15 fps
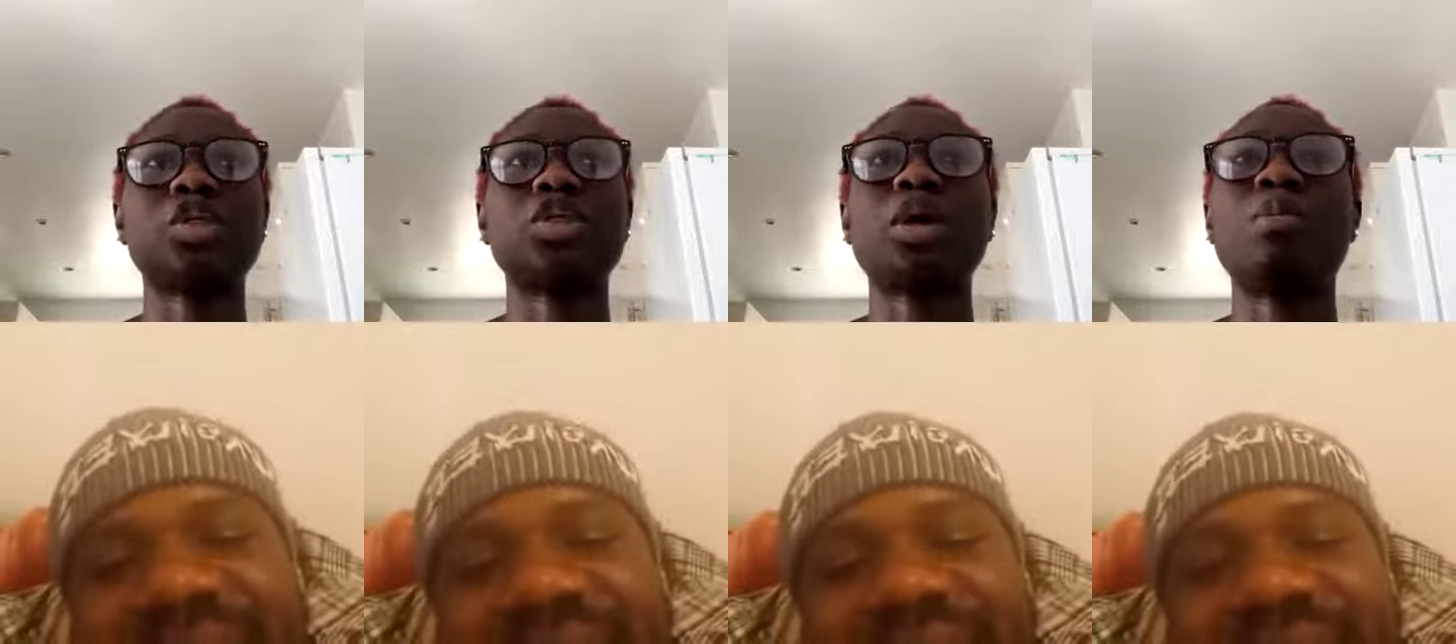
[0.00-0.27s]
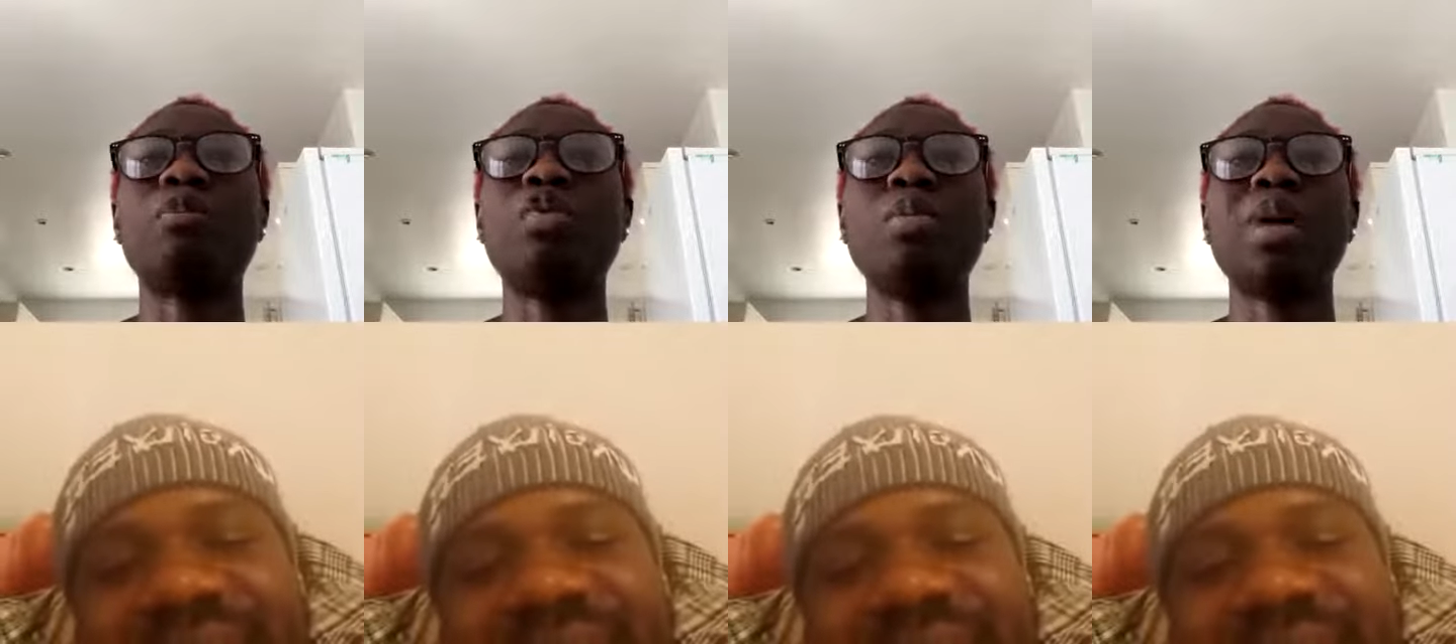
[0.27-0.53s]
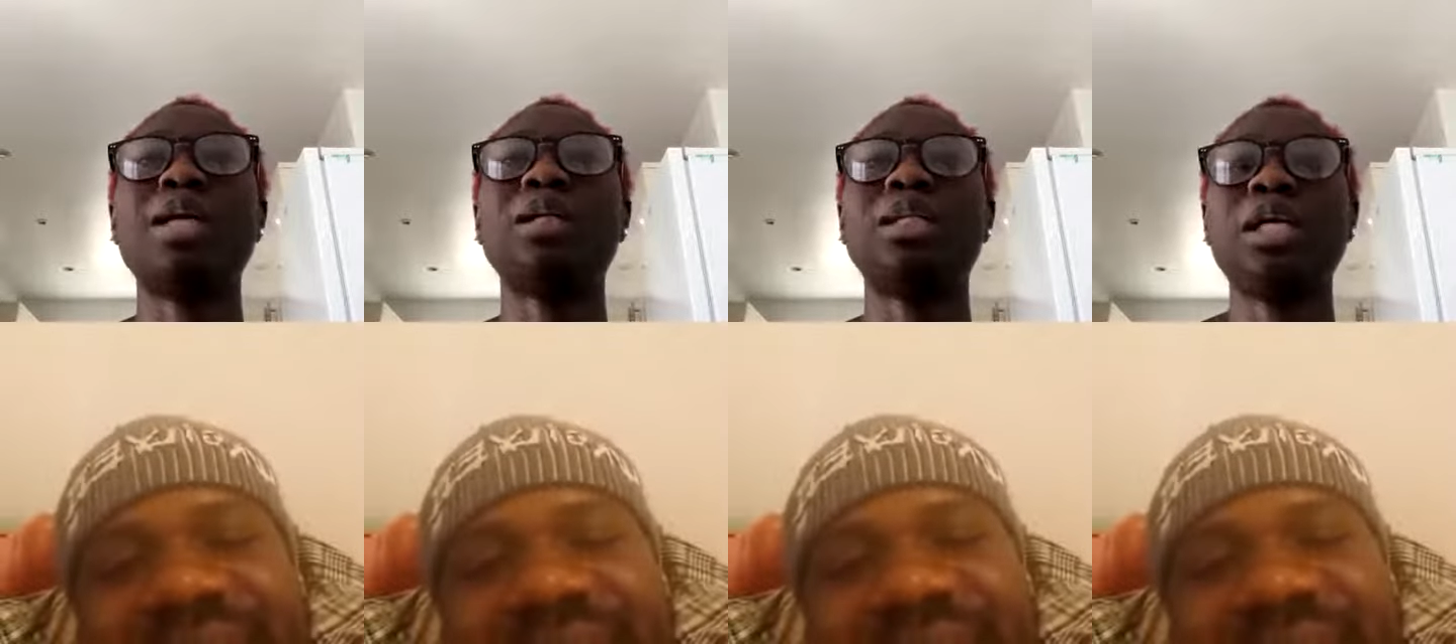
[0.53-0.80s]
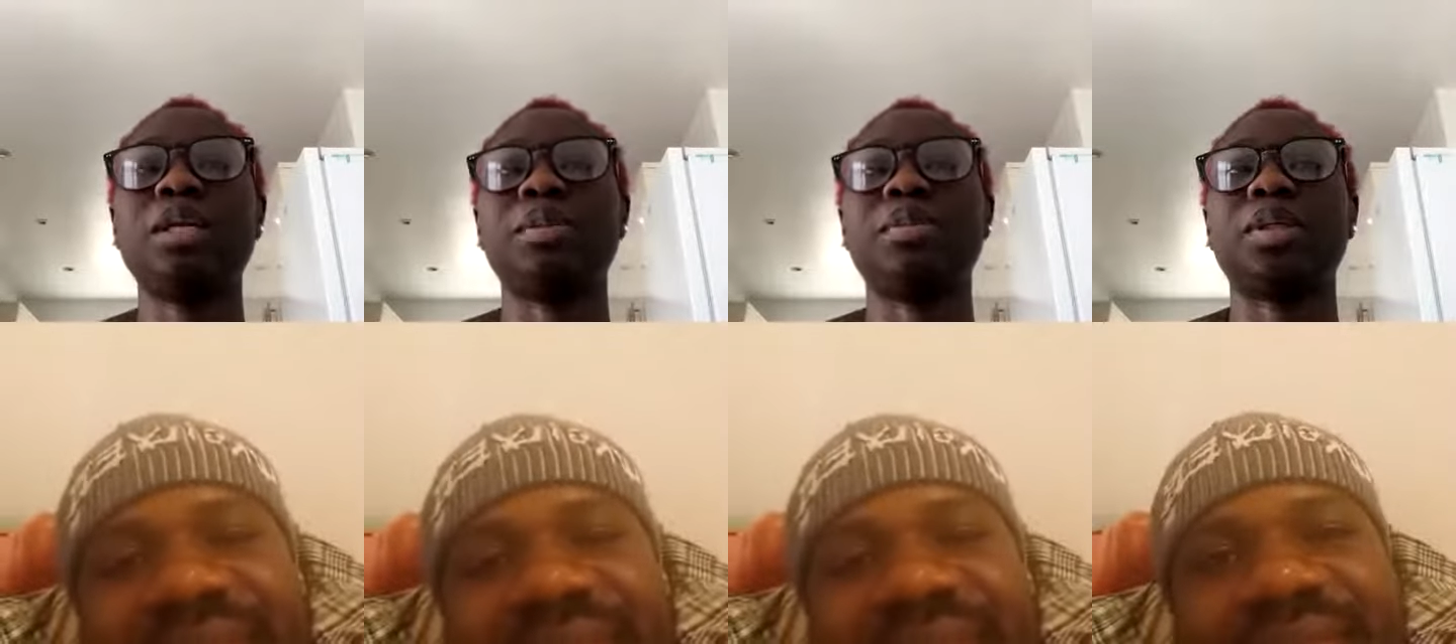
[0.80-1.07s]
Some women
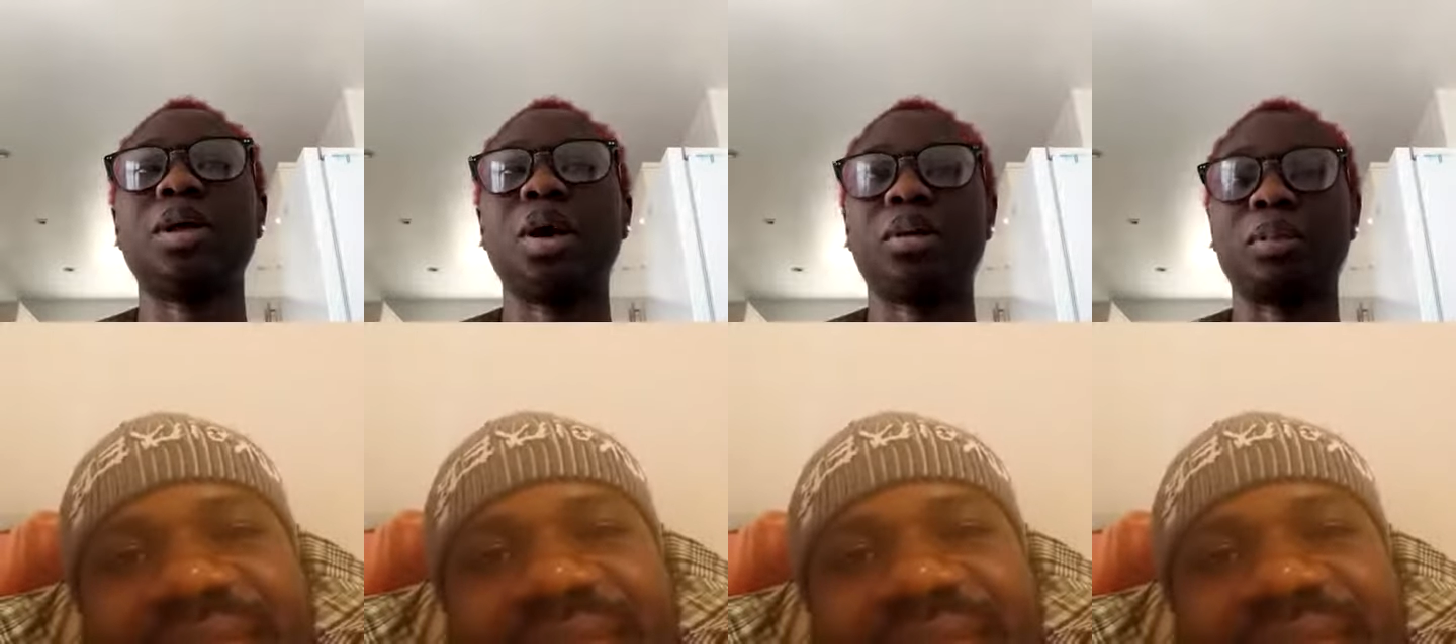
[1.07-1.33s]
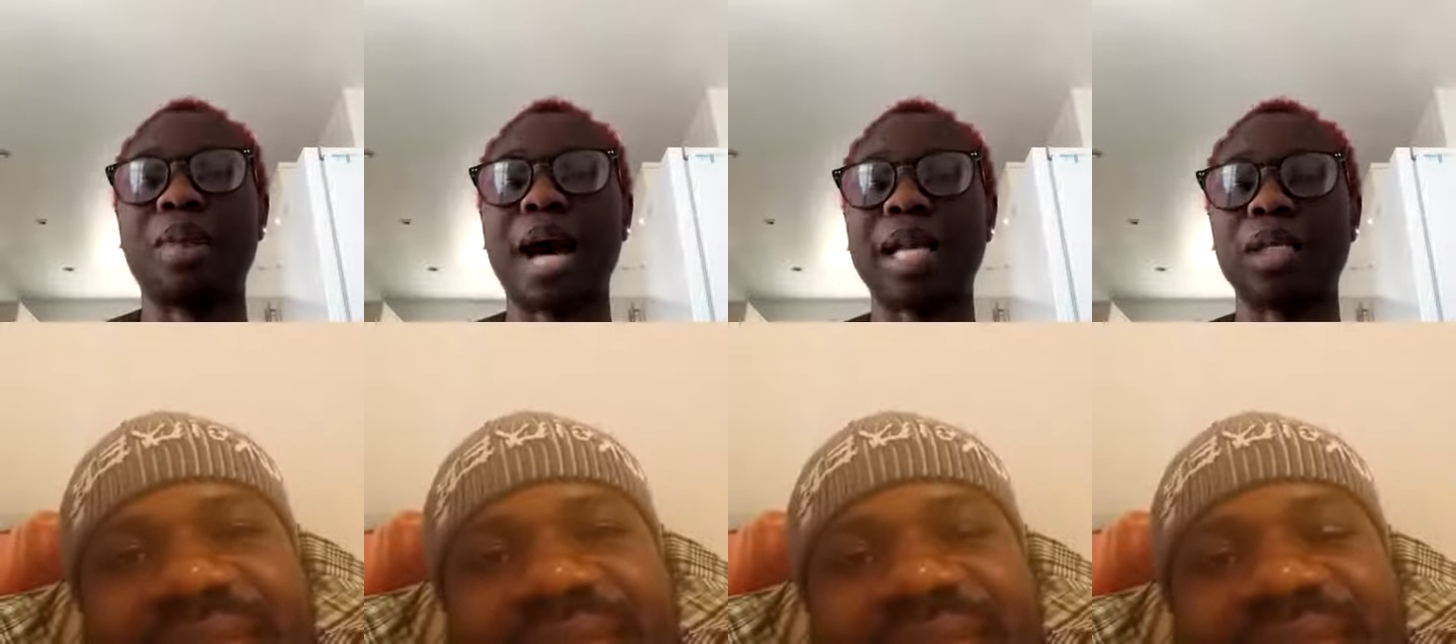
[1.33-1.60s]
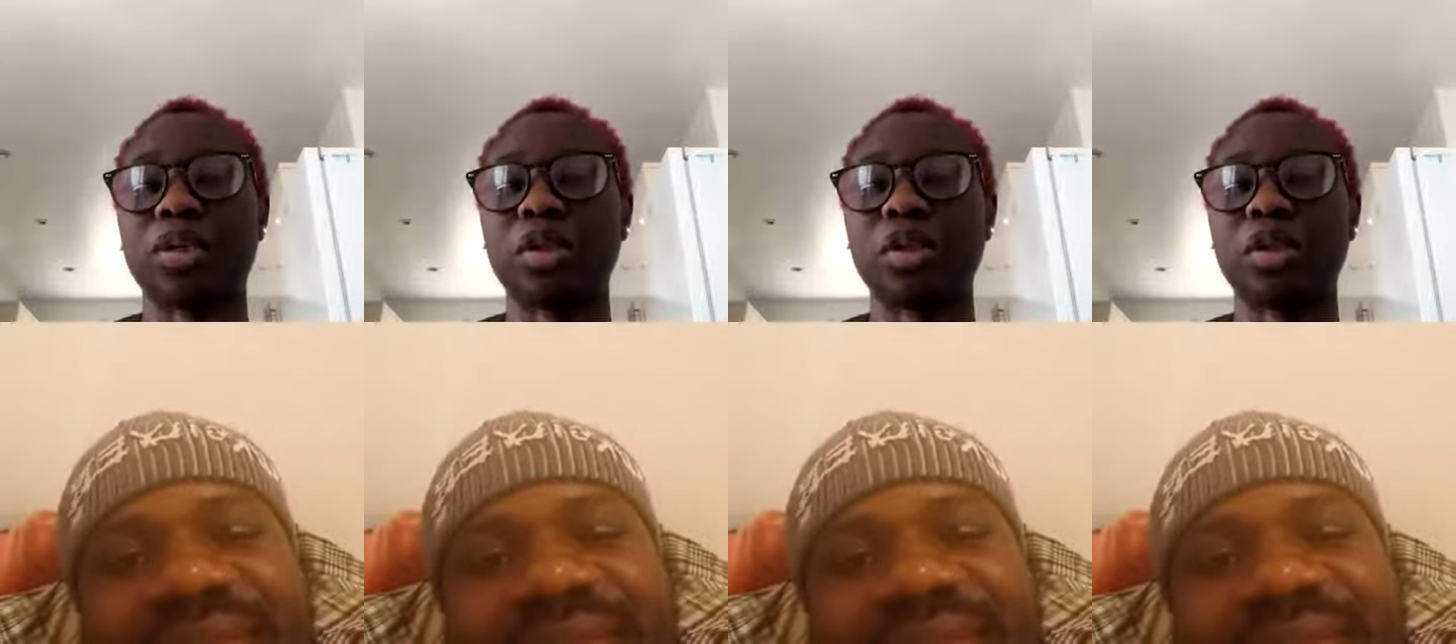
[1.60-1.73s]
did got married